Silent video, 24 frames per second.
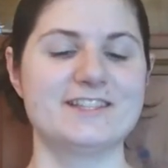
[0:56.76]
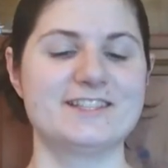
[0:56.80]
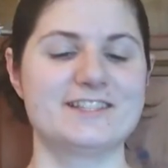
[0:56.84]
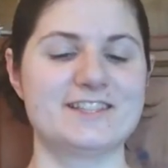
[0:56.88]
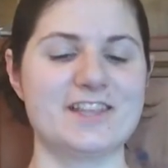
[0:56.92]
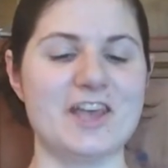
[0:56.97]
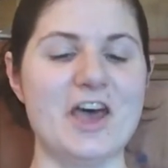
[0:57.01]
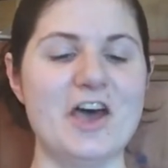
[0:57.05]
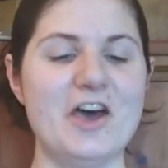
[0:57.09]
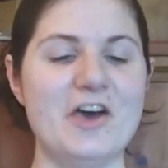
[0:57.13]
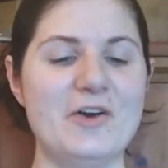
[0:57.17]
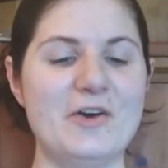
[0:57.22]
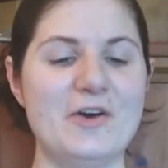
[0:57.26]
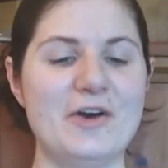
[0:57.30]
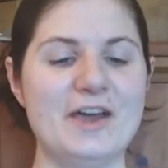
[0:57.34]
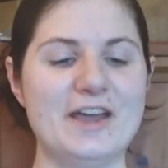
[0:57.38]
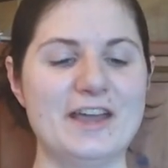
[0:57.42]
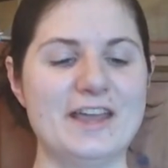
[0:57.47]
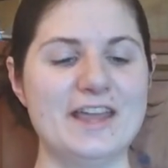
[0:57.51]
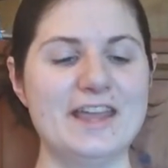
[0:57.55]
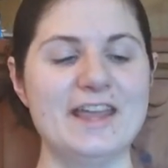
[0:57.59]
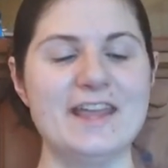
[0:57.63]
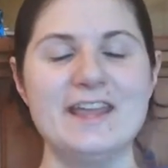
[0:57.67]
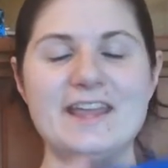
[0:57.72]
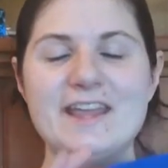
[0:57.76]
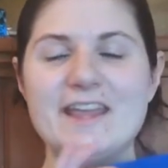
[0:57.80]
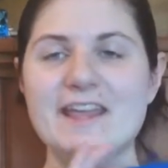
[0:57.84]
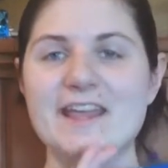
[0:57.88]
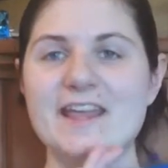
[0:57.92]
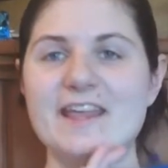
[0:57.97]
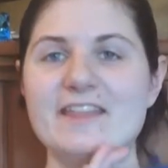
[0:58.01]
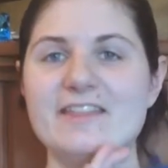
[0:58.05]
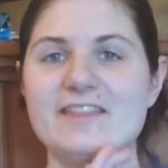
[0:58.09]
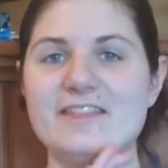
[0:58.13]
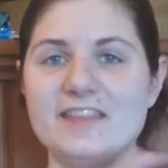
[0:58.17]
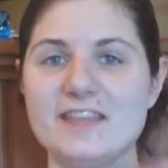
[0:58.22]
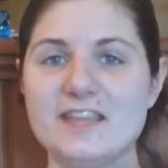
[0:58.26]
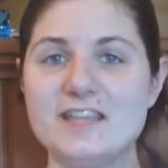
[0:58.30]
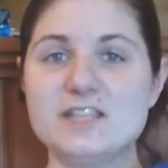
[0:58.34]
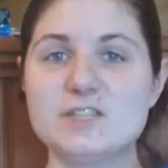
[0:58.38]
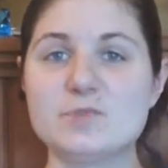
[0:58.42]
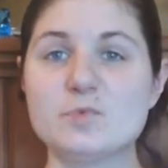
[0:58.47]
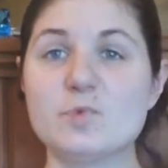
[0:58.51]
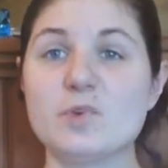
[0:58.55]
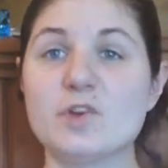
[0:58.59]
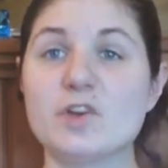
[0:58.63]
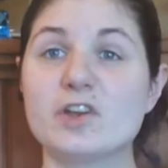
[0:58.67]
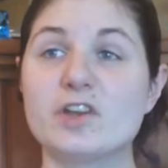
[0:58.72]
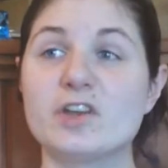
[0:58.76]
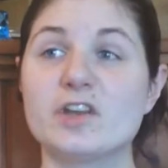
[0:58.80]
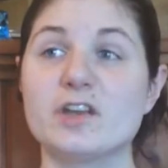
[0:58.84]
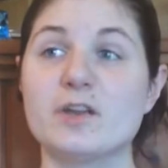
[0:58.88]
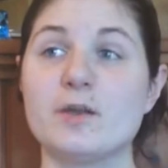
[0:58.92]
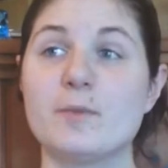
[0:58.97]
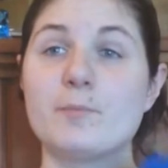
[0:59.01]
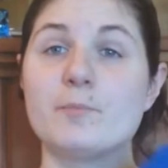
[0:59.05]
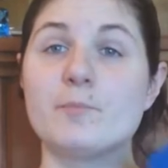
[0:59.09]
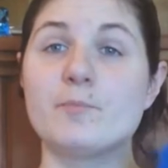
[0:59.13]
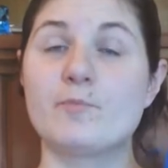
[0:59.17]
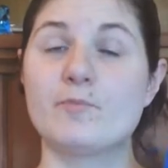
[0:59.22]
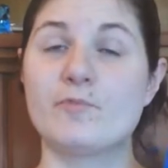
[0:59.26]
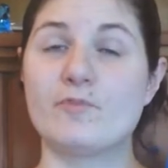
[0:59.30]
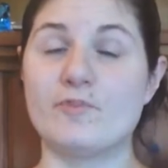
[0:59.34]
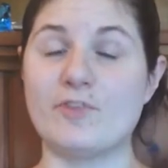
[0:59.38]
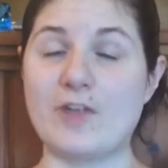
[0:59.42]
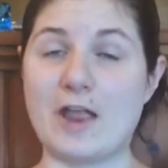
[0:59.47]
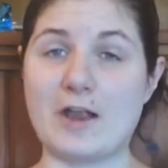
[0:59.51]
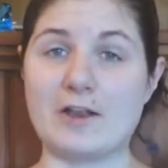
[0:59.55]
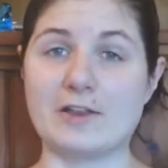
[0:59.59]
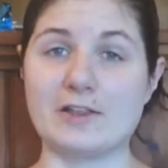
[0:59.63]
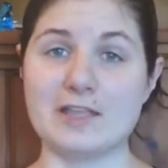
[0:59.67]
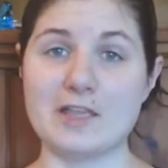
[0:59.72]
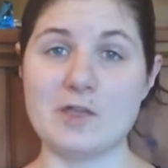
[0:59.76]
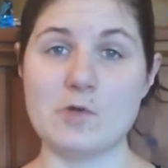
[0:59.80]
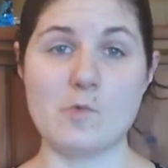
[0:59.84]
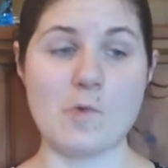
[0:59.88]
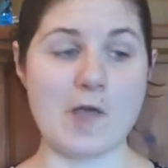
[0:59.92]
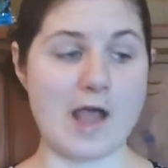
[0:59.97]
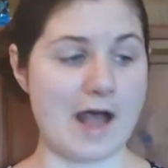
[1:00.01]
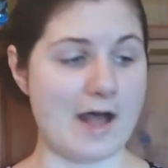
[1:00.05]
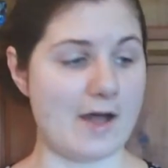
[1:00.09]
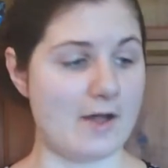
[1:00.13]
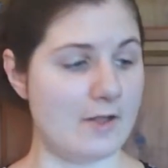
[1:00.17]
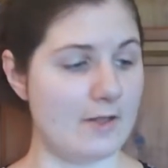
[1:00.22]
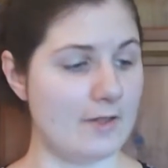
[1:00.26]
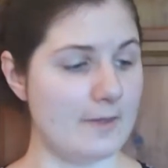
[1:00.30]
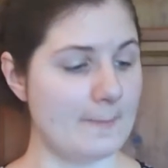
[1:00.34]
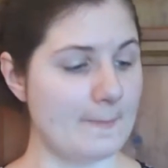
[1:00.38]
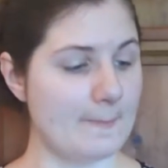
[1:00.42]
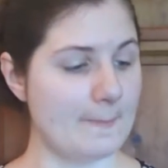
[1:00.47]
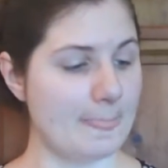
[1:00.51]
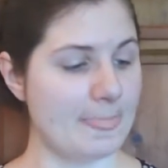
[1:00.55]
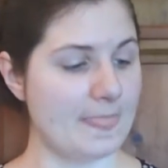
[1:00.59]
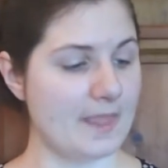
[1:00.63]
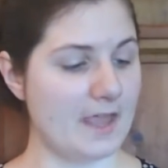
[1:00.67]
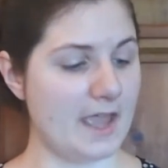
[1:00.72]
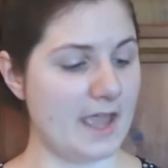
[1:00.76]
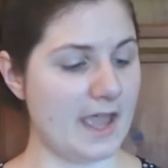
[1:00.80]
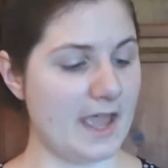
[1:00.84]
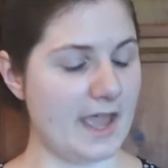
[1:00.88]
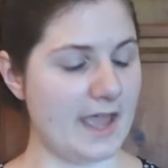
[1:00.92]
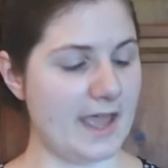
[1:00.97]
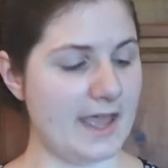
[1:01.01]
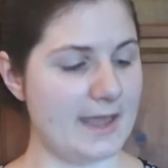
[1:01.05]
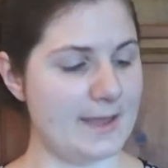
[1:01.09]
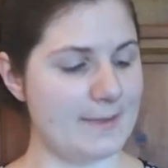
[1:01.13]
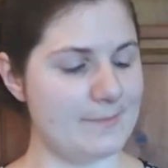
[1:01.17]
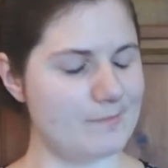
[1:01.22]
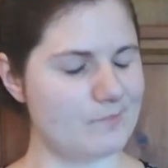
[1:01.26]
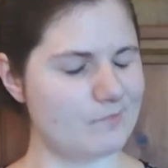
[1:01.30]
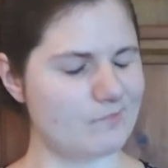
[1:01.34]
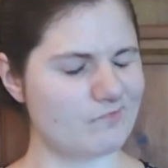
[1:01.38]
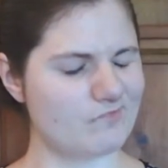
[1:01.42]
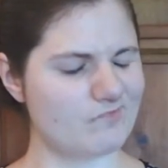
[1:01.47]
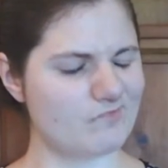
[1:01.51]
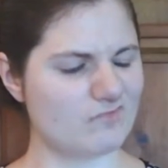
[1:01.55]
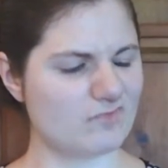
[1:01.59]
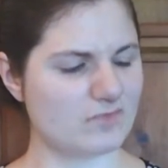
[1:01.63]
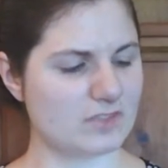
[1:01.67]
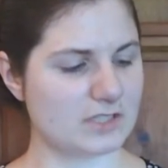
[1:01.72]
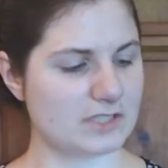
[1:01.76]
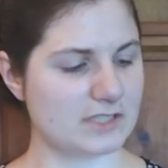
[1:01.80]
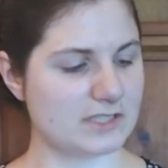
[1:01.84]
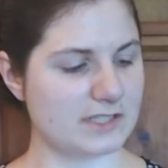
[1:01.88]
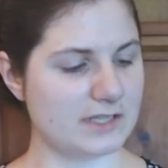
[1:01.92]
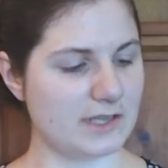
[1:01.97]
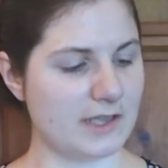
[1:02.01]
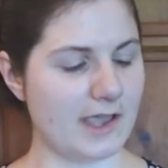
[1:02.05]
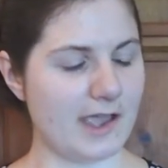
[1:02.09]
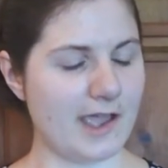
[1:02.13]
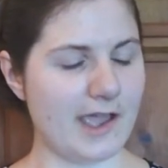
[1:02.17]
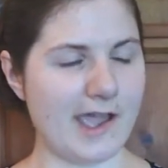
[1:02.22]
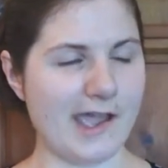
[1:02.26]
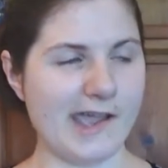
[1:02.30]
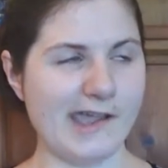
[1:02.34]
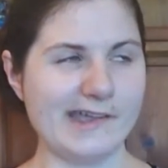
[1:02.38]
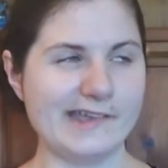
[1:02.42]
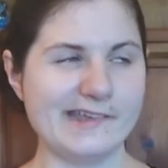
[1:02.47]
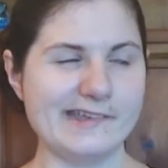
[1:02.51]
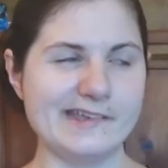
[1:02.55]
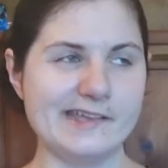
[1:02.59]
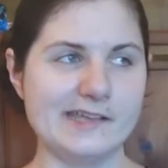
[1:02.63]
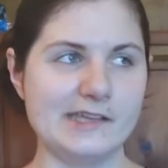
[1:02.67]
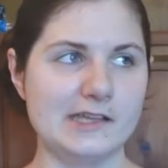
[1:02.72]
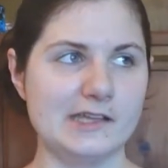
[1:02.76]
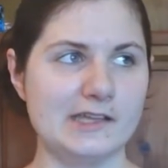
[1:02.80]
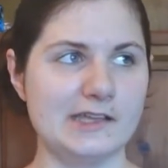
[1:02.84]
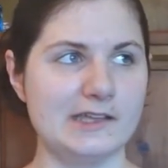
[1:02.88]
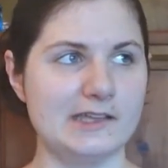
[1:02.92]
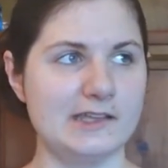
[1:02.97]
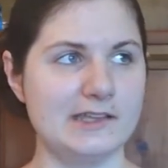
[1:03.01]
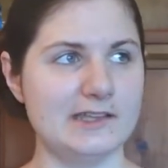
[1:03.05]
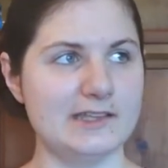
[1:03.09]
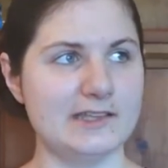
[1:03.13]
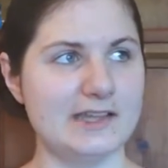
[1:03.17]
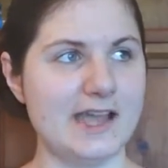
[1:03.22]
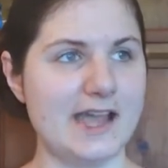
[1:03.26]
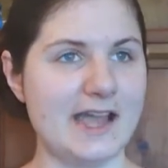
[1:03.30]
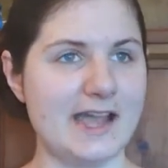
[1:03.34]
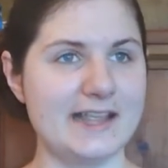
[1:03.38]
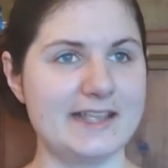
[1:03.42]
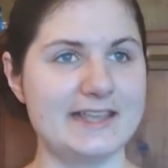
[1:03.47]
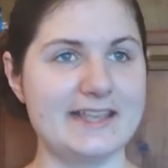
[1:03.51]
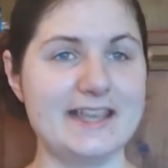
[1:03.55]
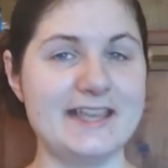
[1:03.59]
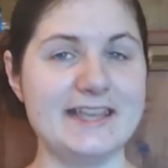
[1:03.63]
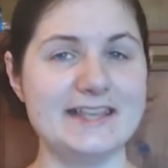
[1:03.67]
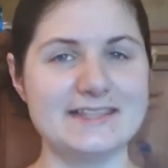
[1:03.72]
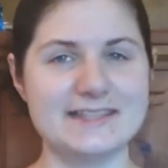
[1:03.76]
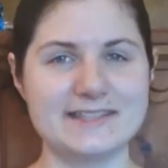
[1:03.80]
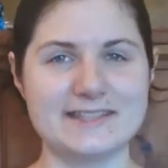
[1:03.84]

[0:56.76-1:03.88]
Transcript: So these work fairly well. Um, I, I can't